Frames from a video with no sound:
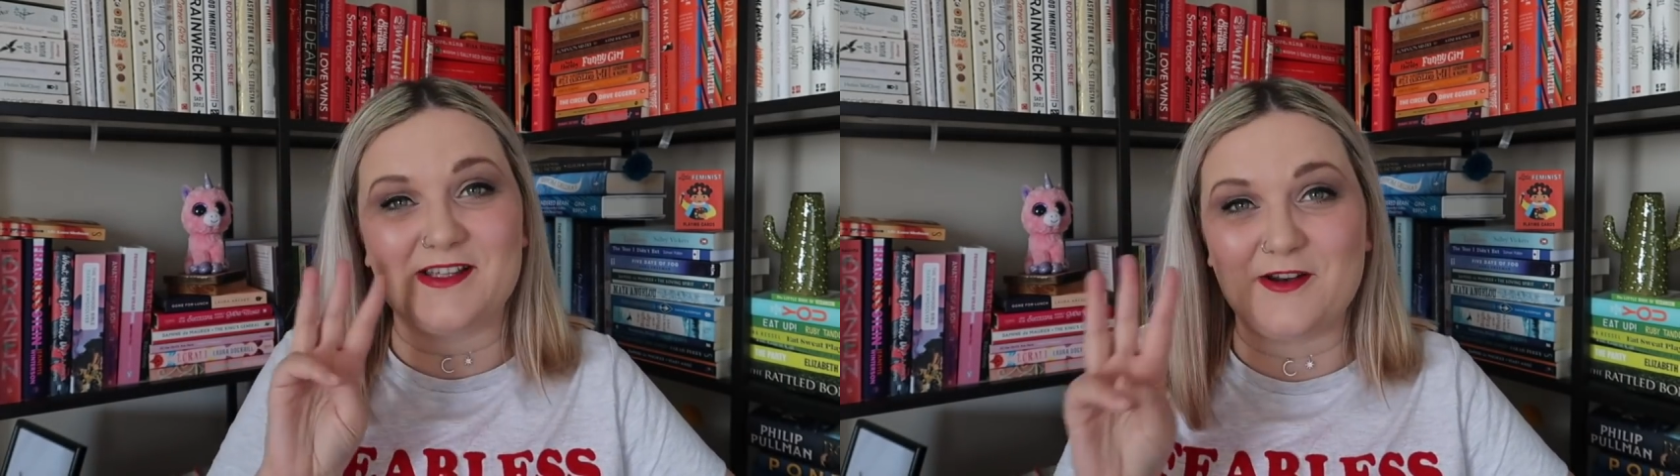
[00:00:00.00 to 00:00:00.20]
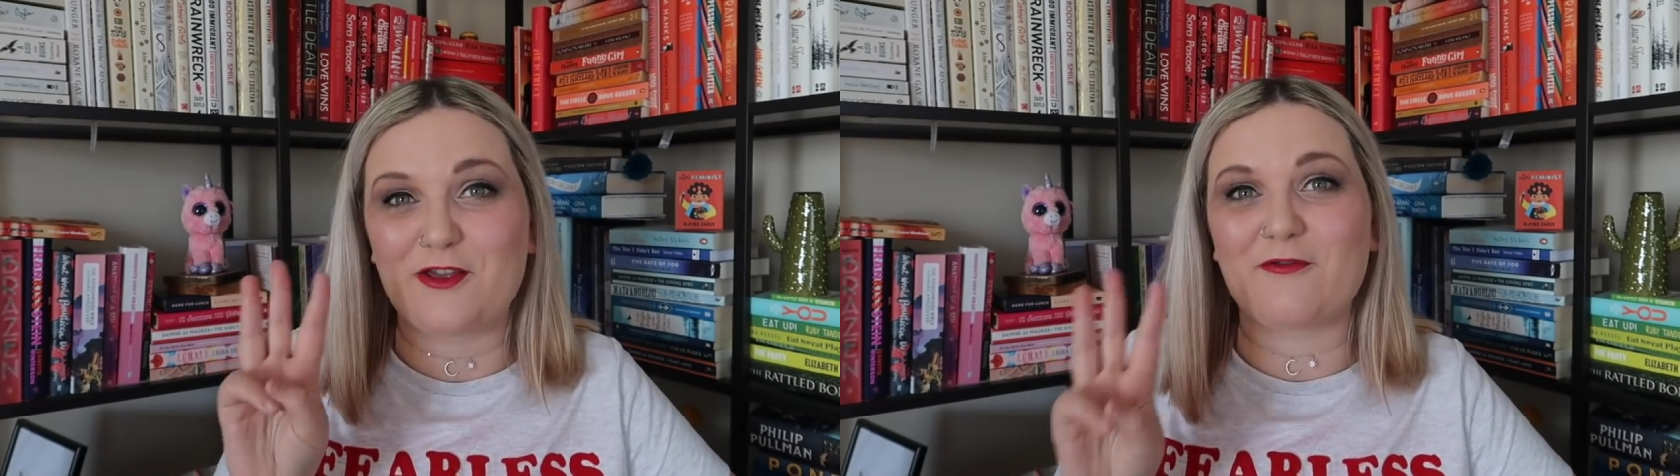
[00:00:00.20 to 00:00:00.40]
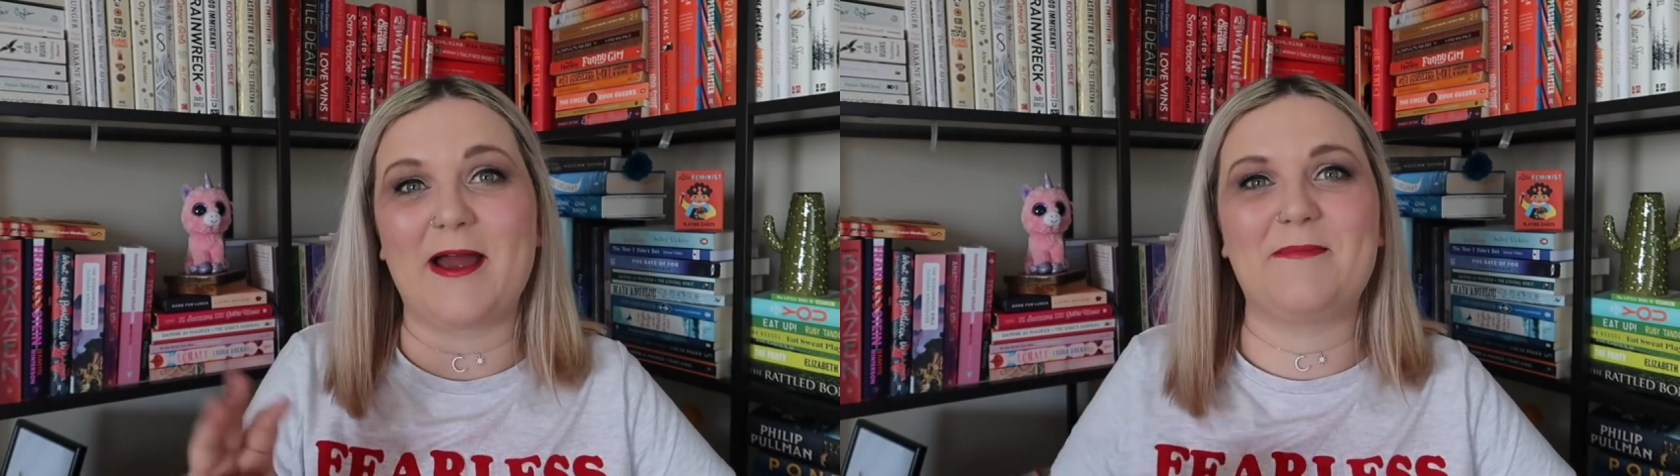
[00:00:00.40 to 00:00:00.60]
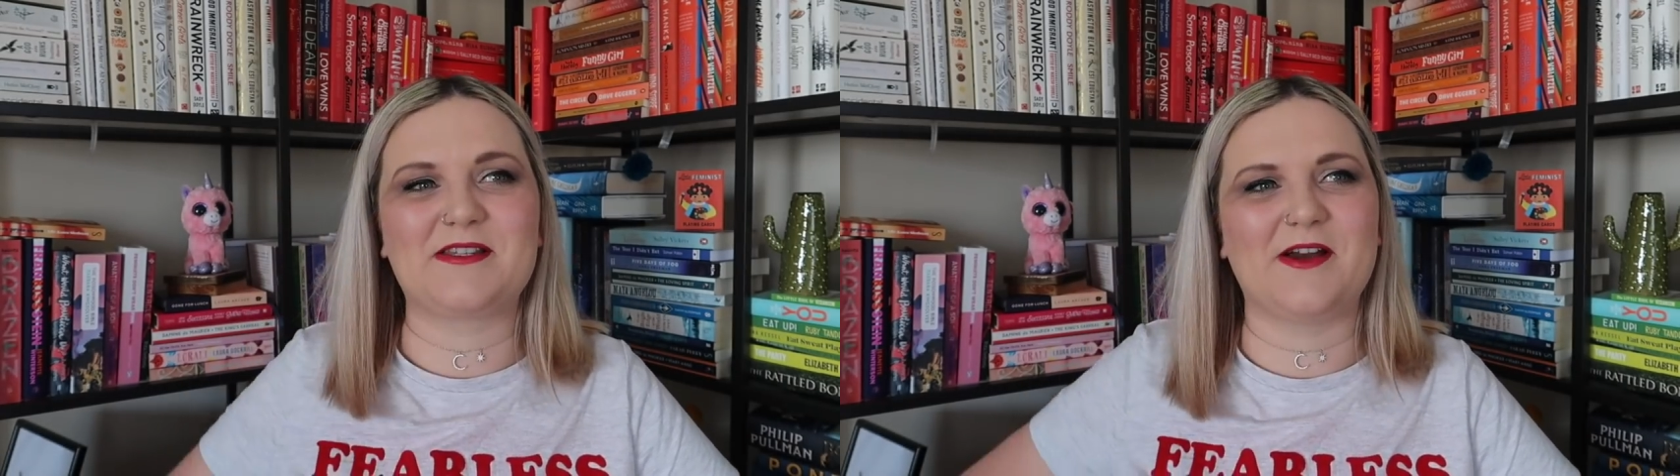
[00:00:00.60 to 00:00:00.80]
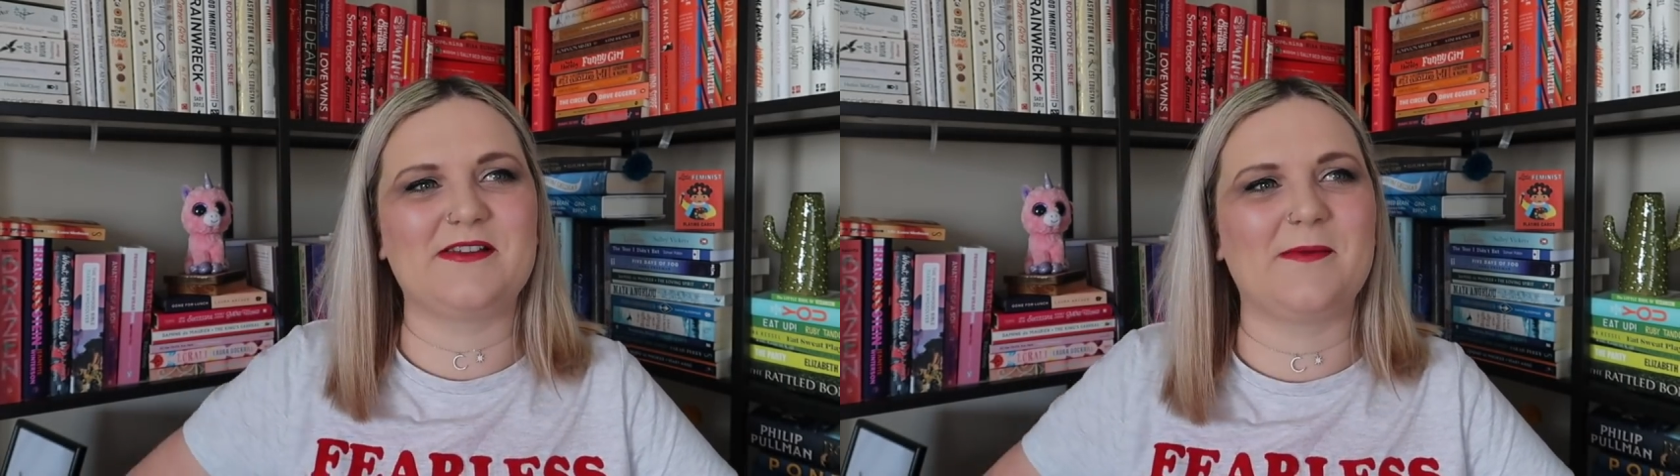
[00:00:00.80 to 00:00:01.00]
there's only three
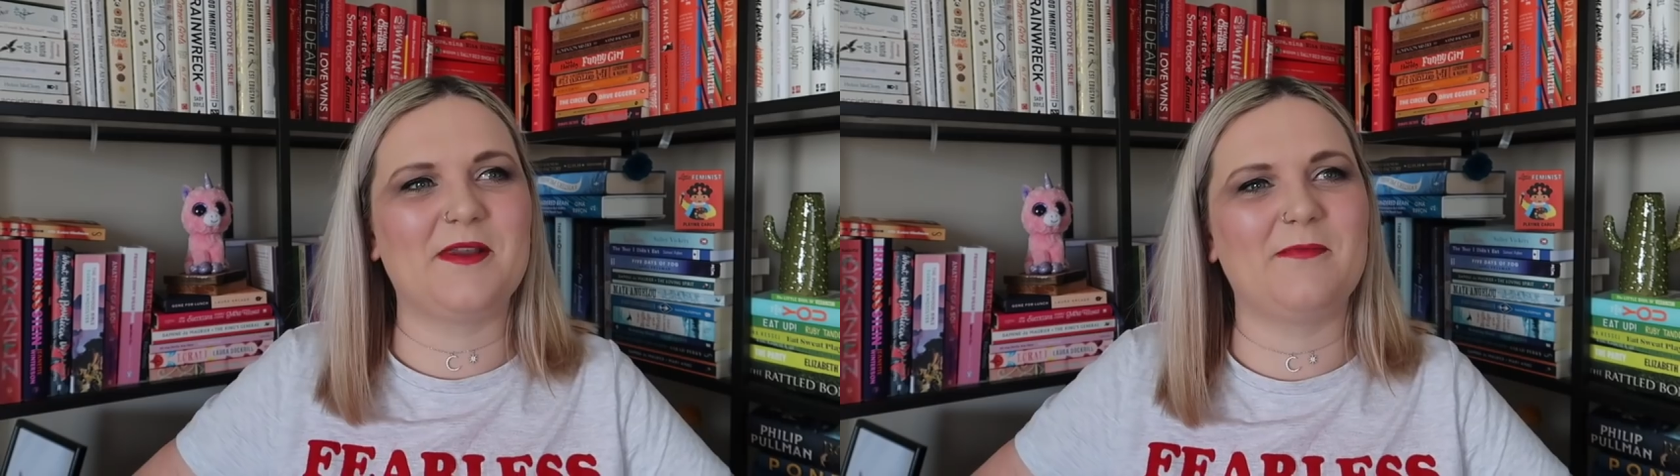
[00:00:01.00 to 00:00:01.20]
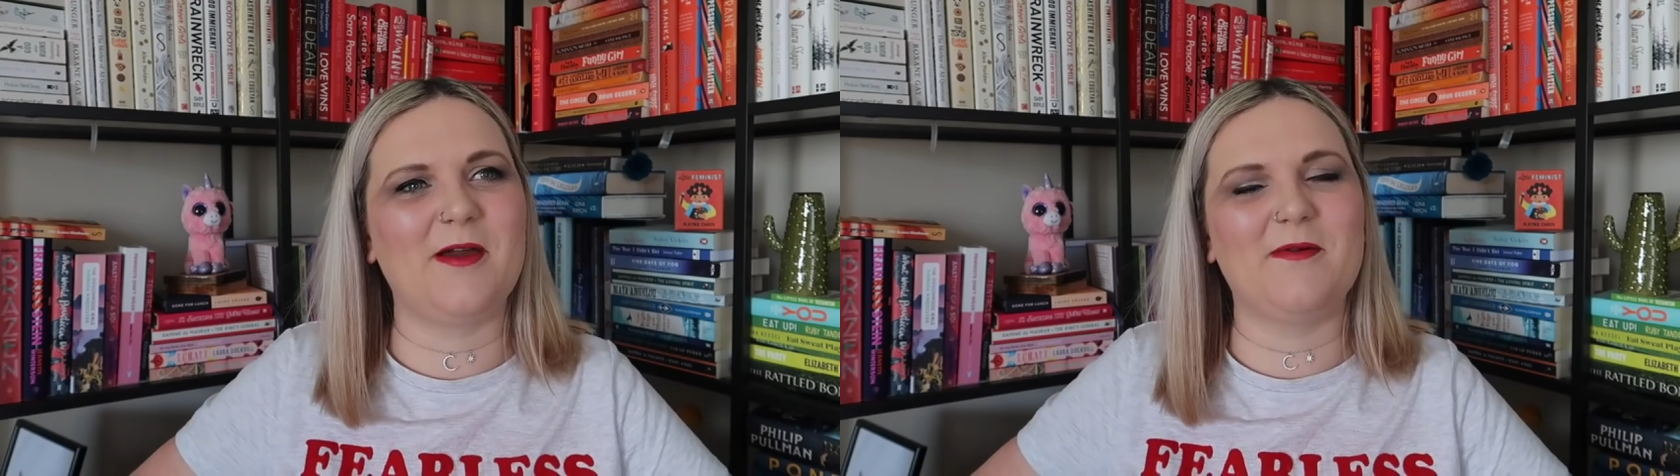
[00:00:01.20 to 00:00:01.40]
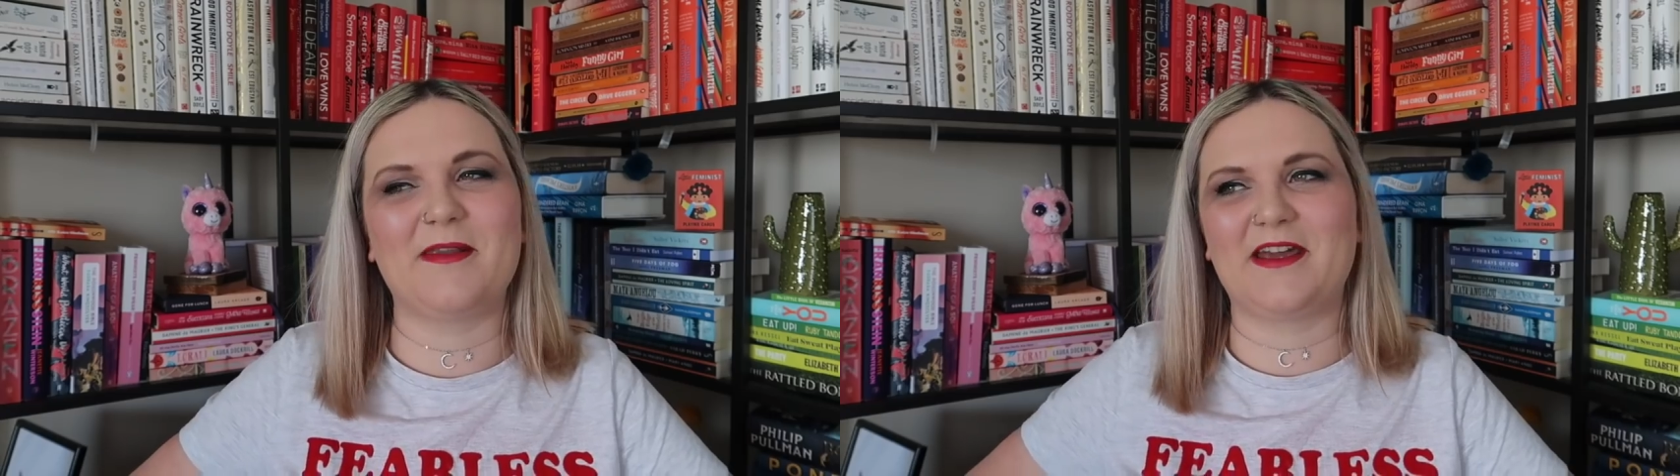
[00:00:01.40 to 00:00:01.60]
episodes up at the moment,